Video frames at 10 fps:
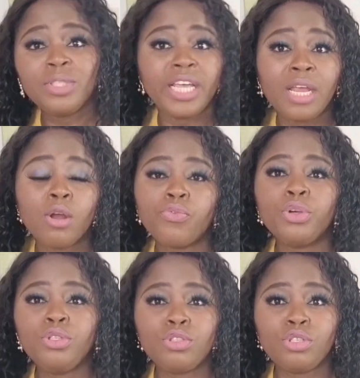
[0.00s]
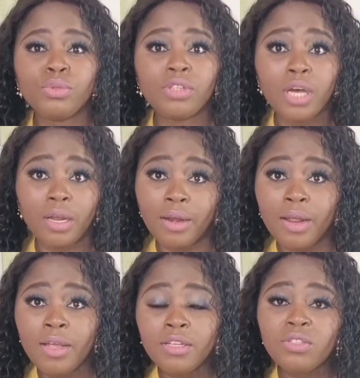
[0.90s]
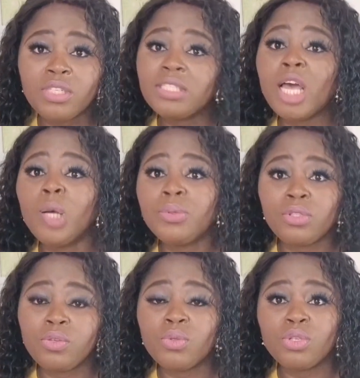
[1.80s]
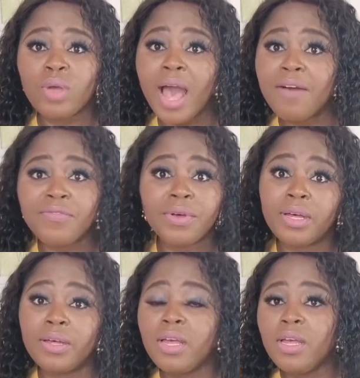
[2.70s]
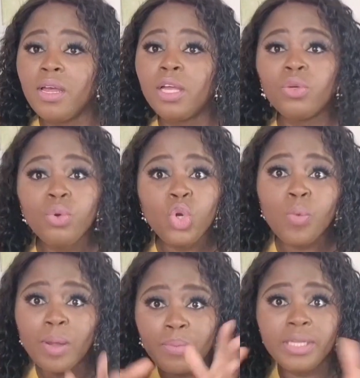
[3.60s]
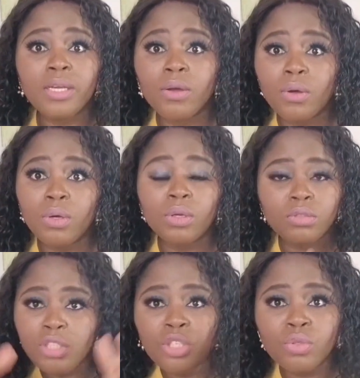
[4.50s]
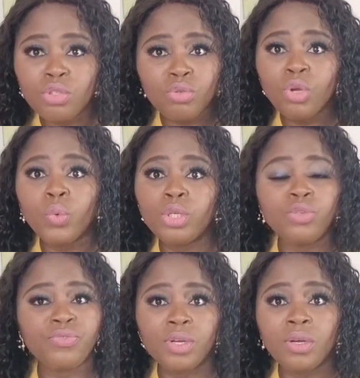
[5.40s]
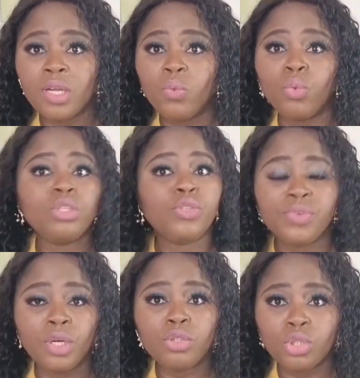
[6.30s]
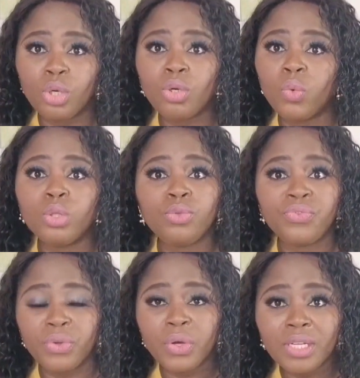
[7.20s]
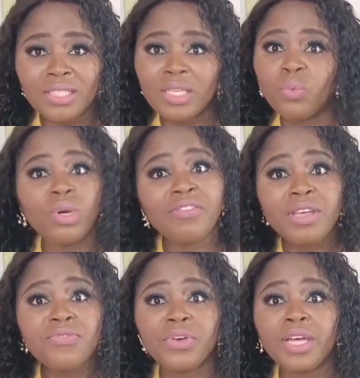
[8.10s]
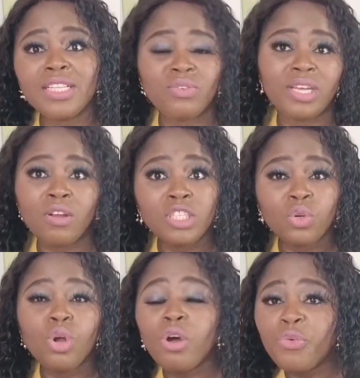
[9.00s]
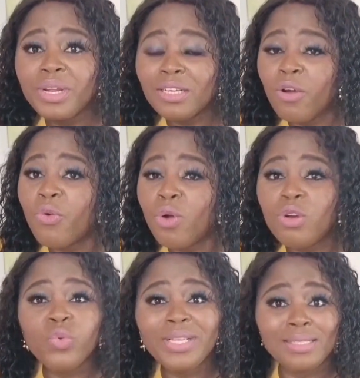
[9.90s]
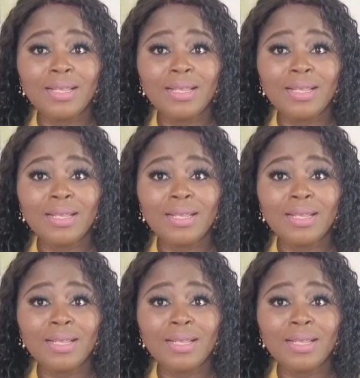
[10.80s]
off until you're done. So this helps you to have a good overblick, or to know what you've done and what you've not done, or what you've forgotten. And whatever you forget, you cannot always